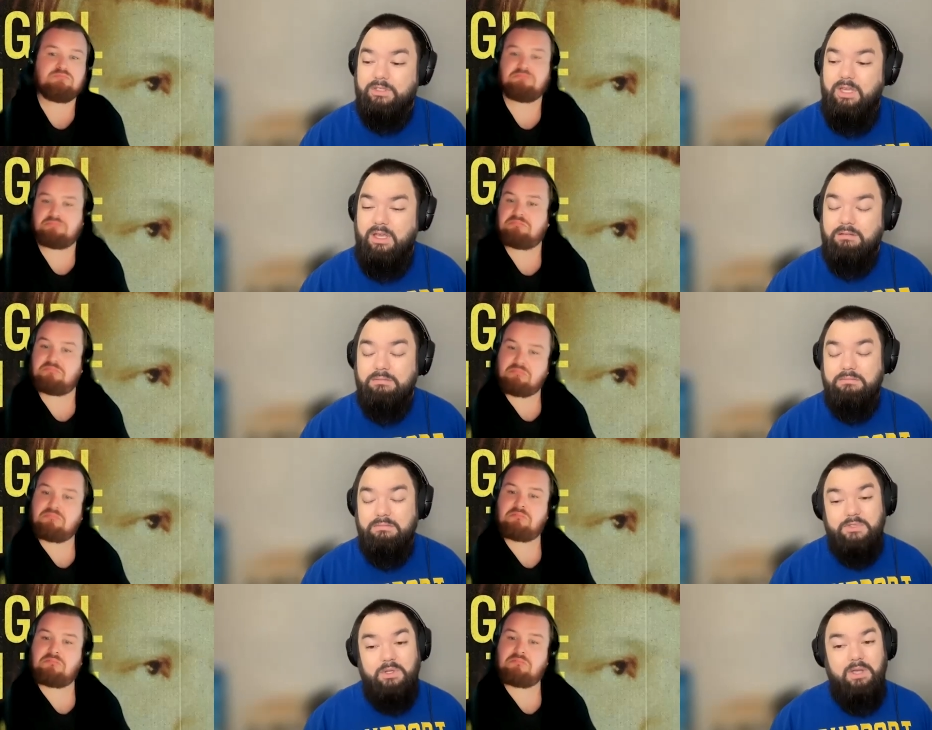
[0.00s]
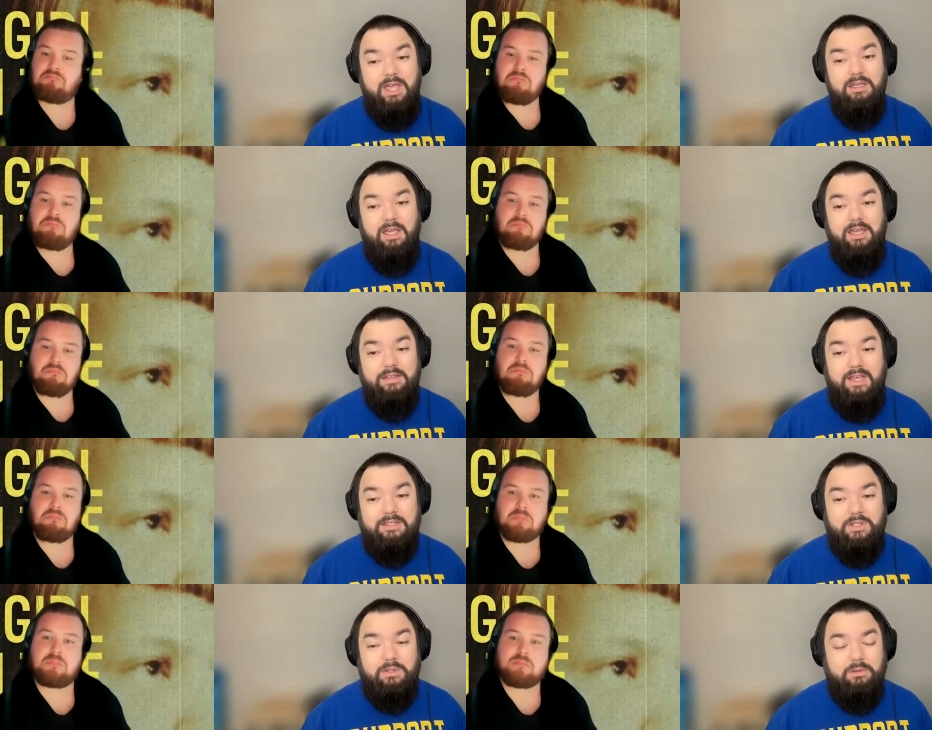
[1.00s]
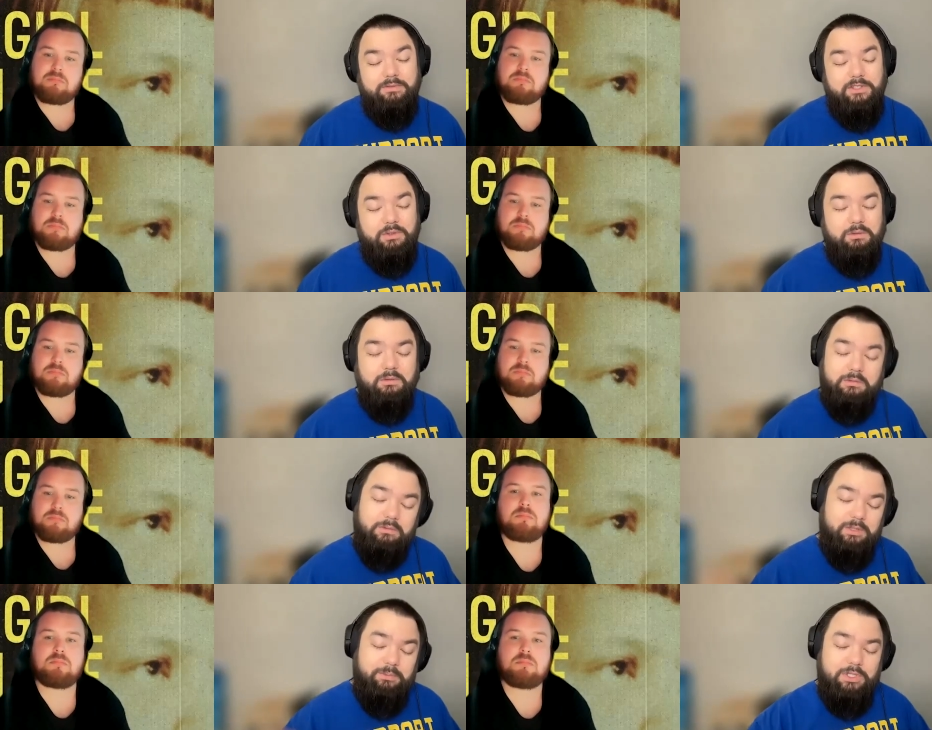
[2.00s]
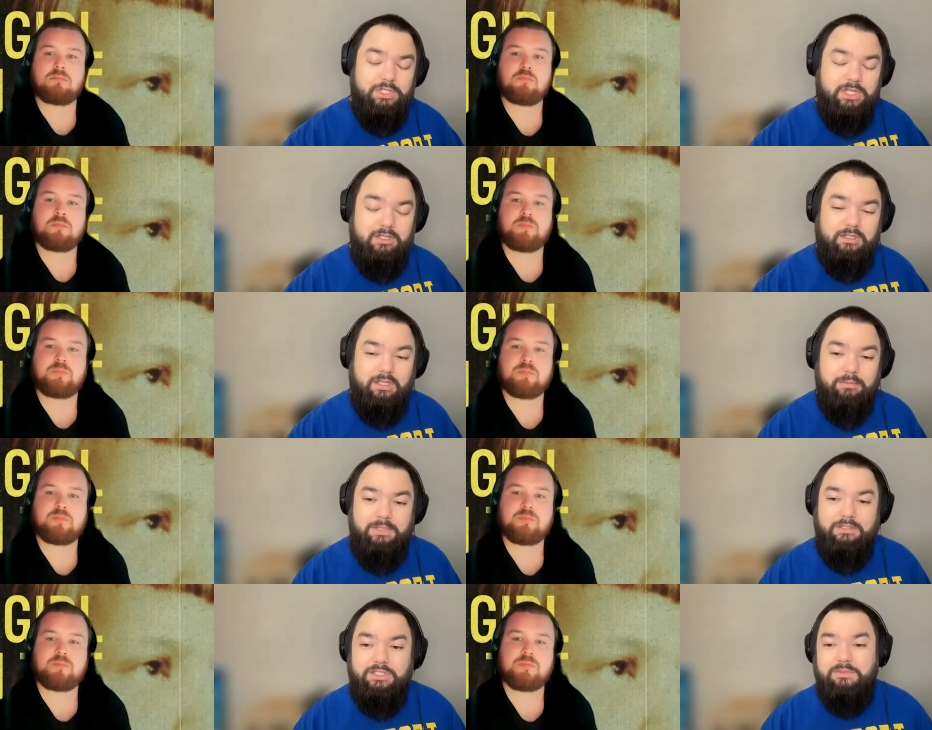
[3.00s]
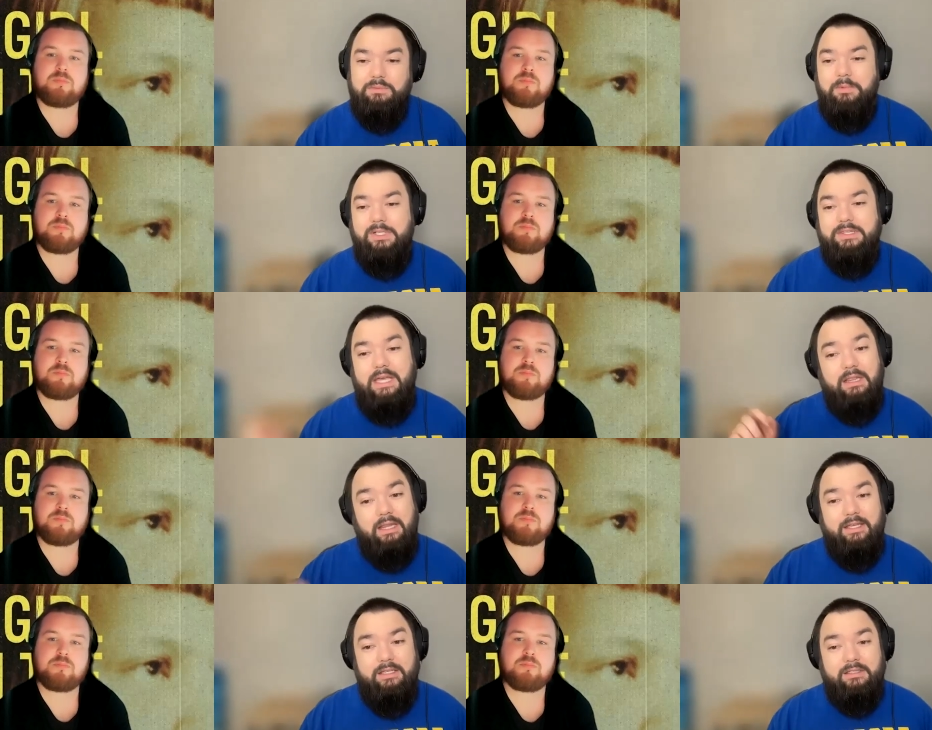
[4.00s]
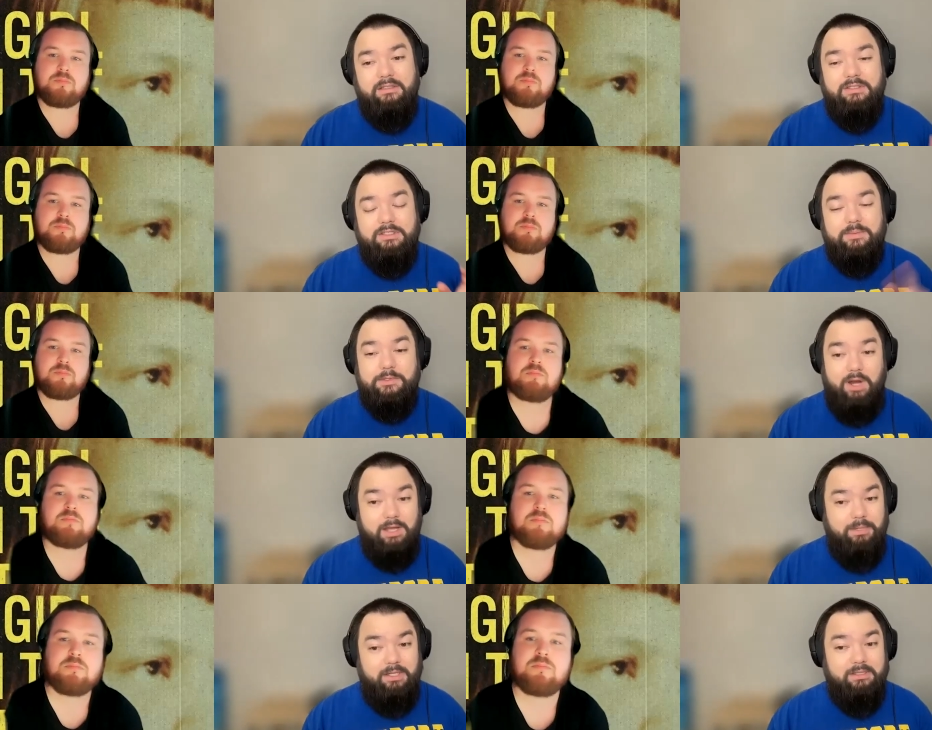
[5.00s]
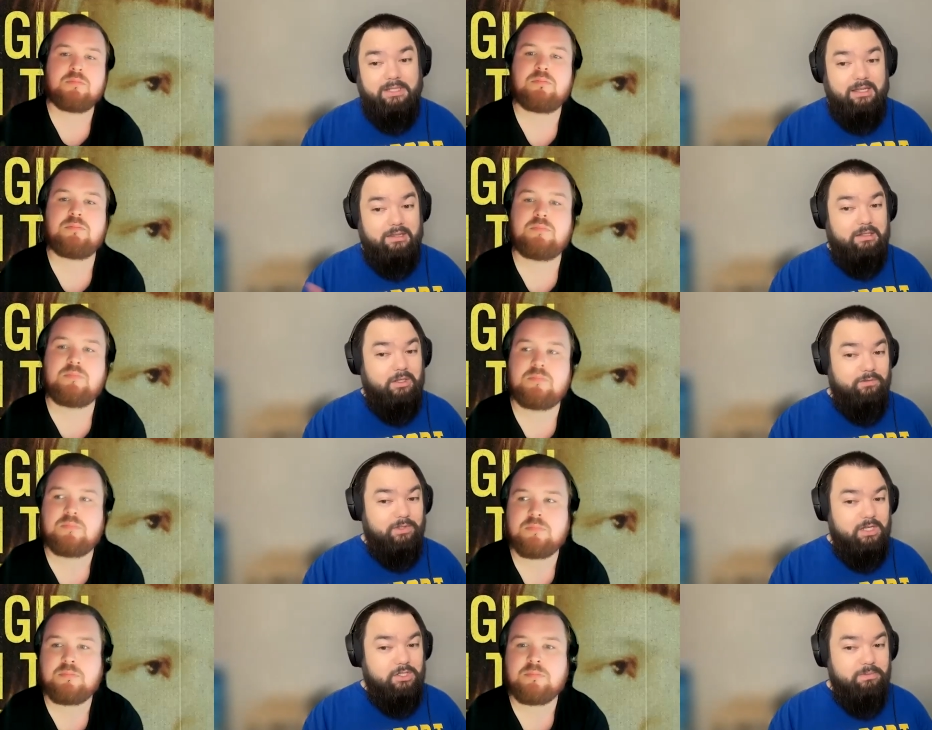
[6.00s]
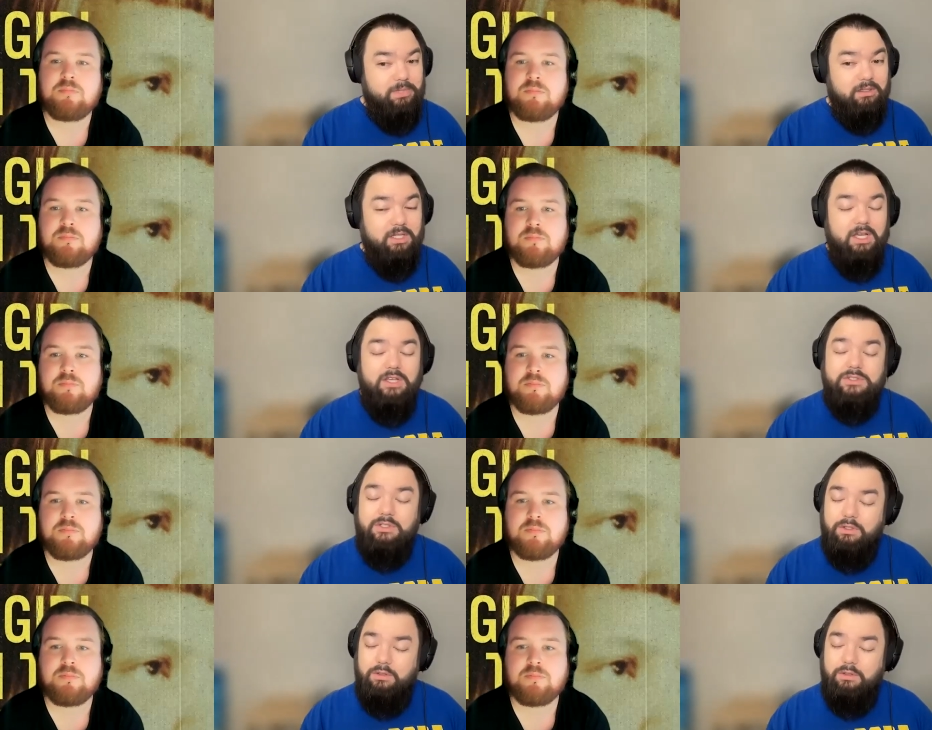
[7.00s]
Speaker 1: Yeah, so, hey, that's our review. We appreciate you coming. Just remember hit that like, subscribe button, and that notification bell so you're